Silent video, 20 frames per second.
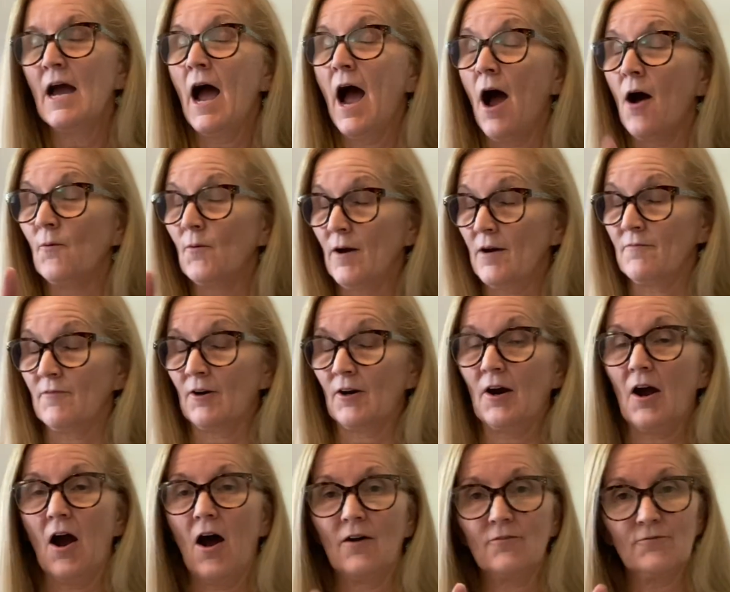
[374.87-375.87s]
However,
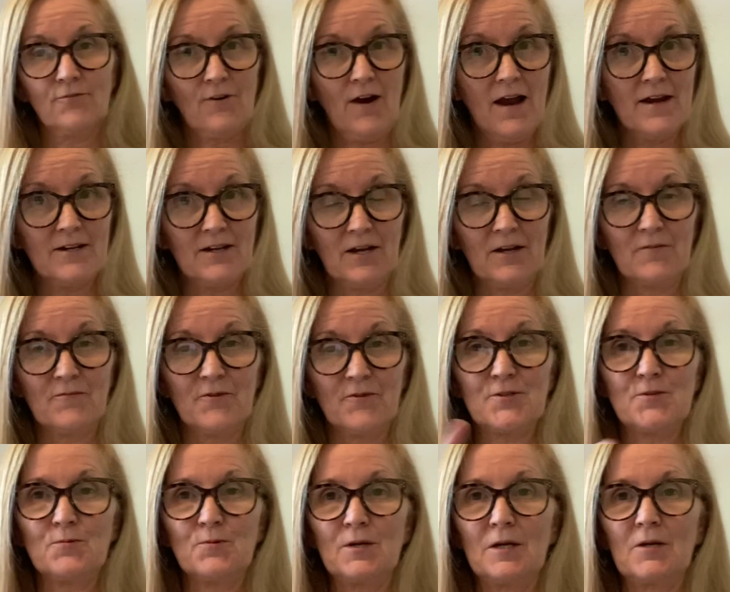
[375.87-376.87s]
on Friday of
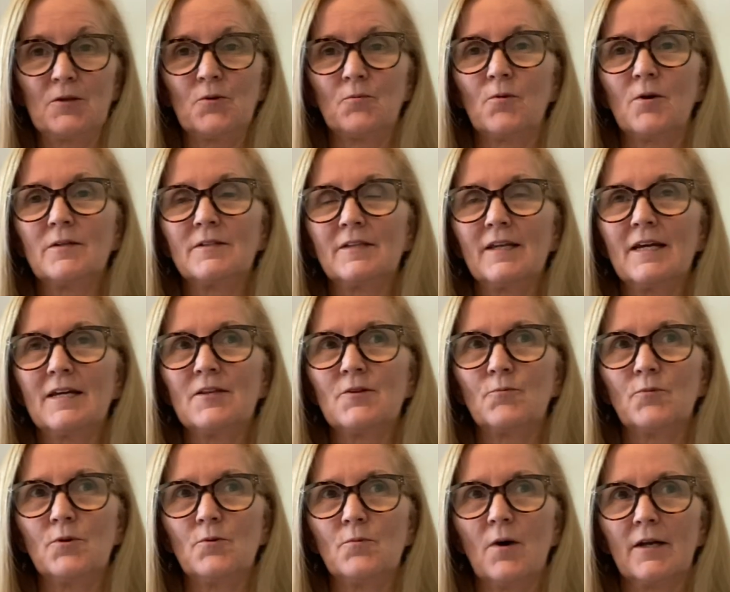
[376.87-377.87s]
this week, the one day that
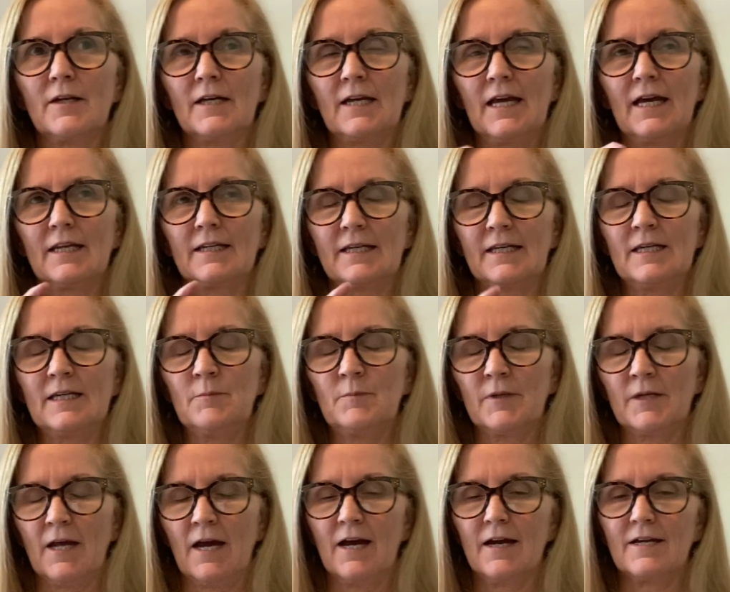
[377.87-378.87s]
we want to kind of keep
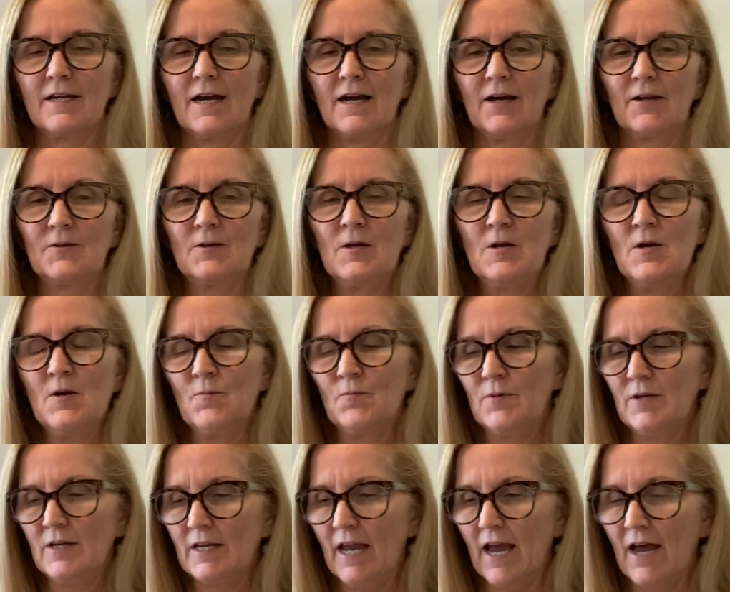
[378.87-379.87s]
an eye on,
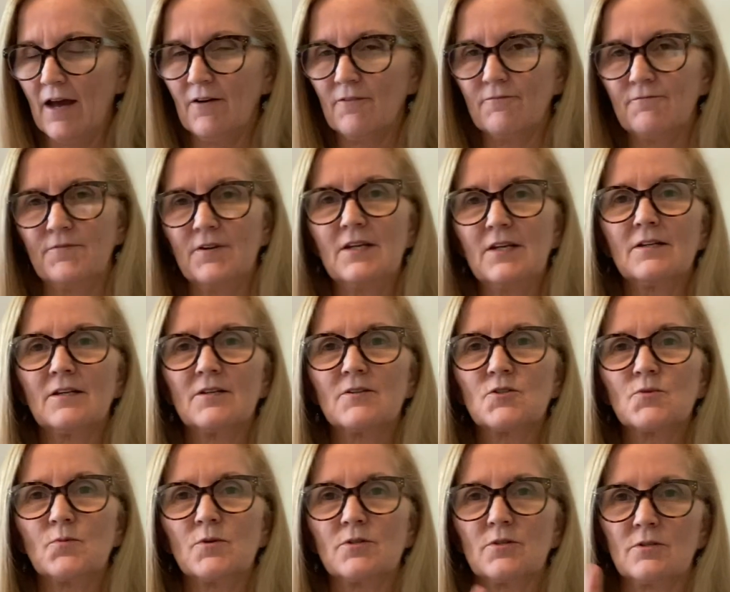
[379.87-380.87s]
we have
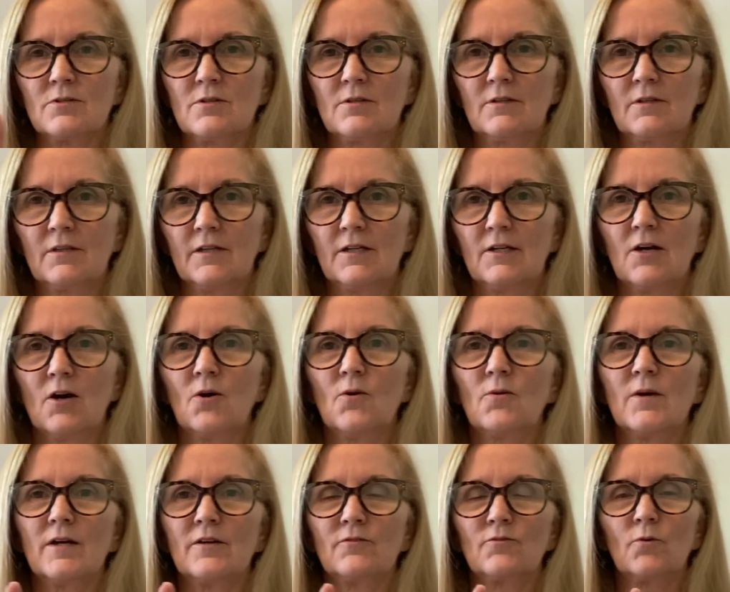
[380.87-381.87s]
Venus, which is in Leo,
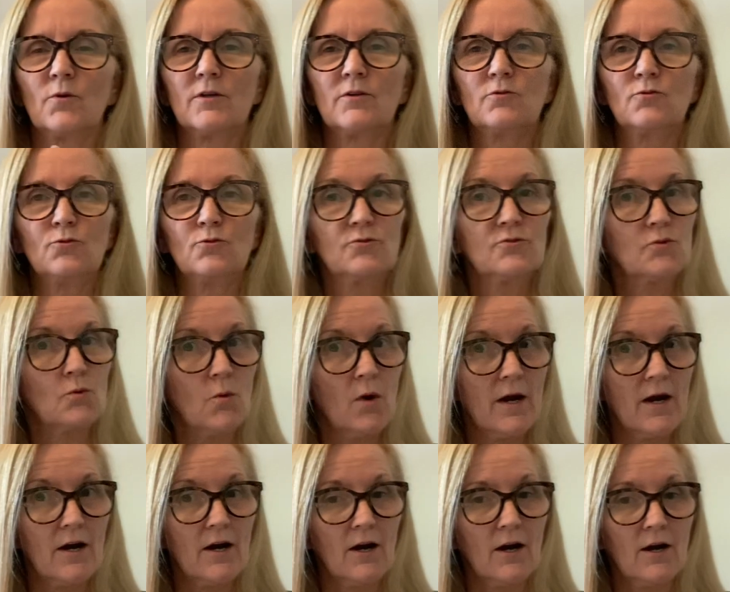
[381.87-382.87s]
is going to
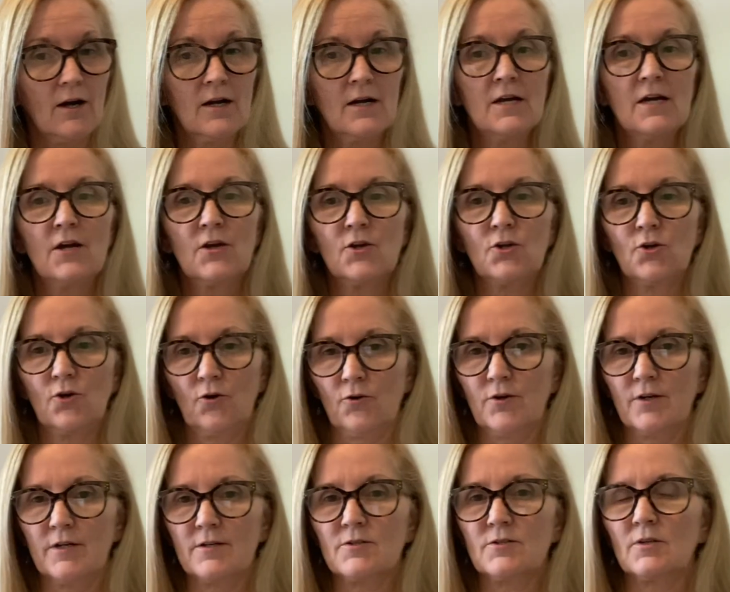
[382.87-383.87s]
square
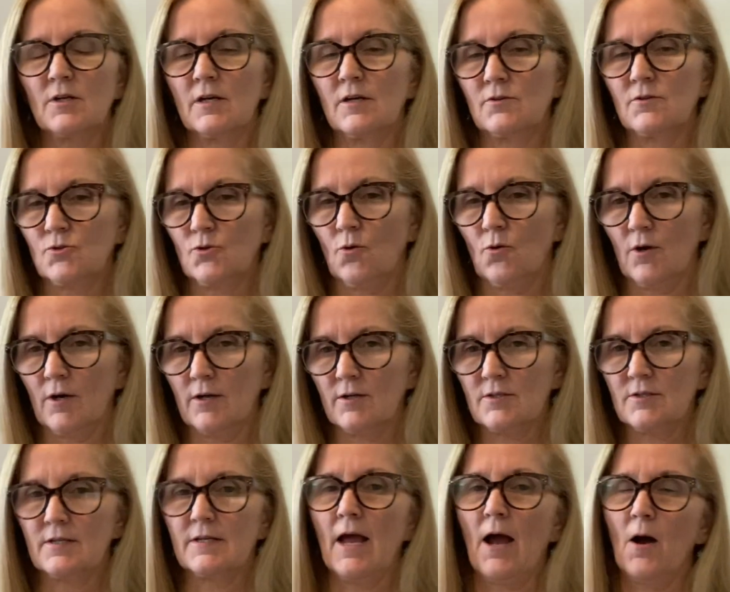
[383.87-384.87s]
Uranus in
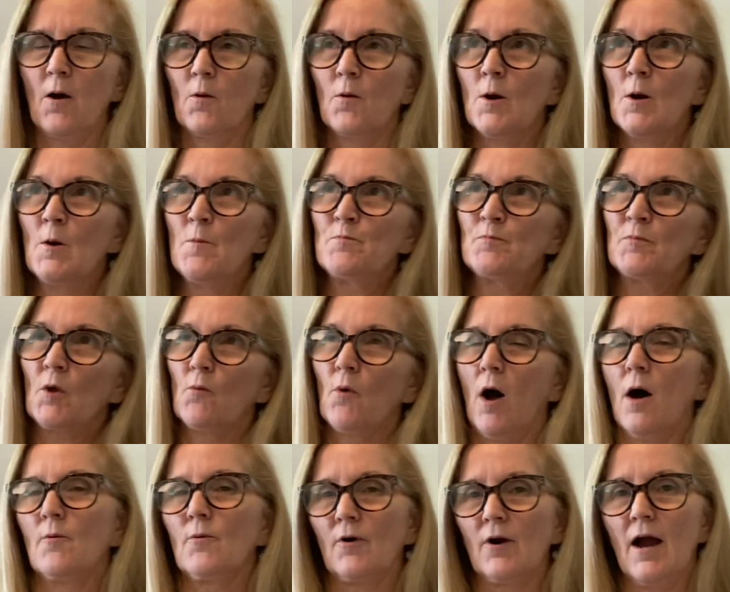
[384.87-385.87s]
Taurus. Now,
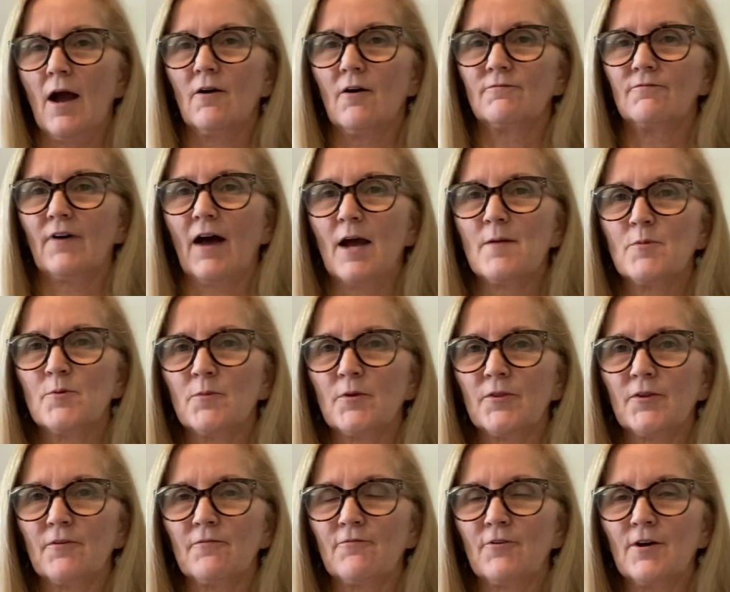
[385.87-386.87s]
while we're out vibing with
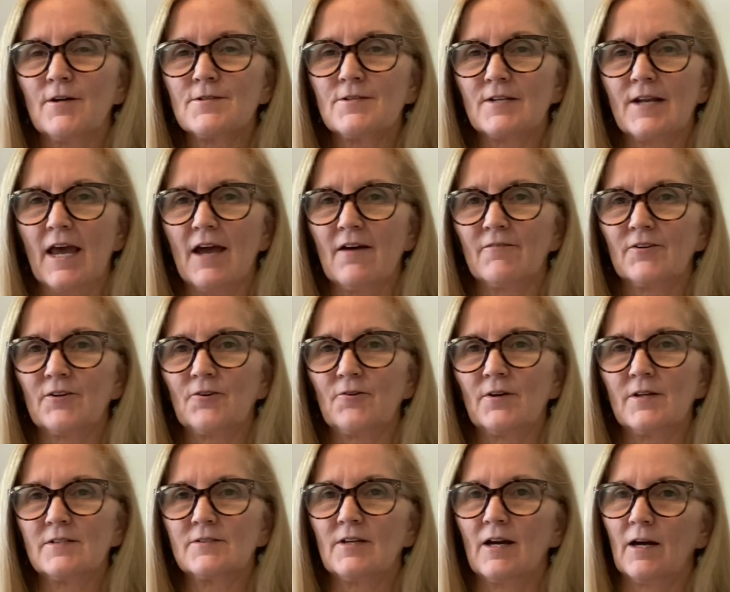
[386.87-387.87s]
our friends and having a
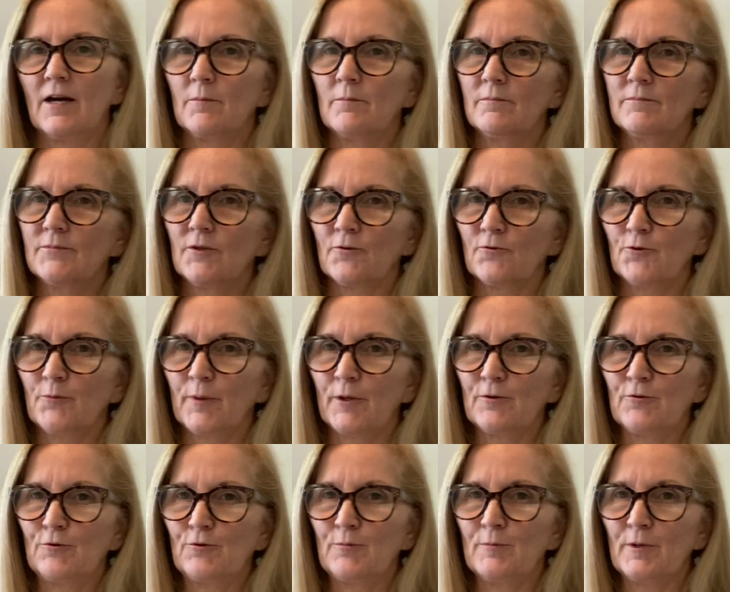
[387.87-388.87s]
great time, don't
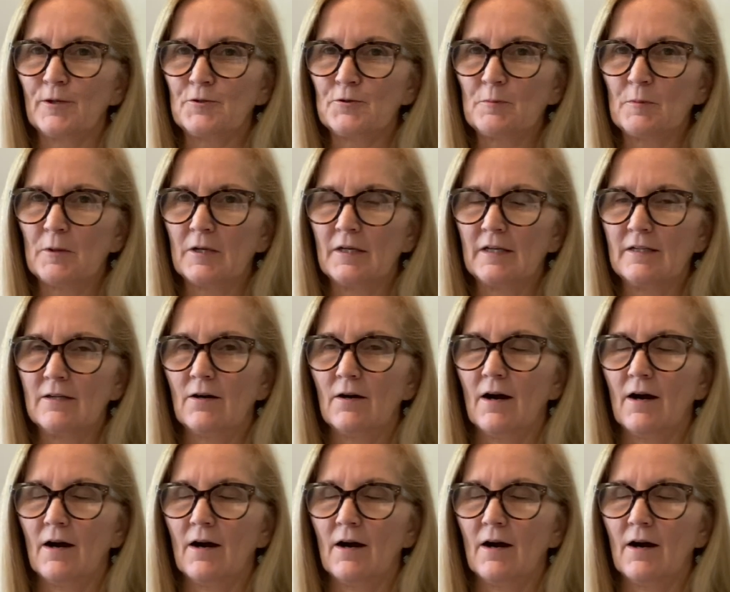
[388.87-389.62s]
spend too much money.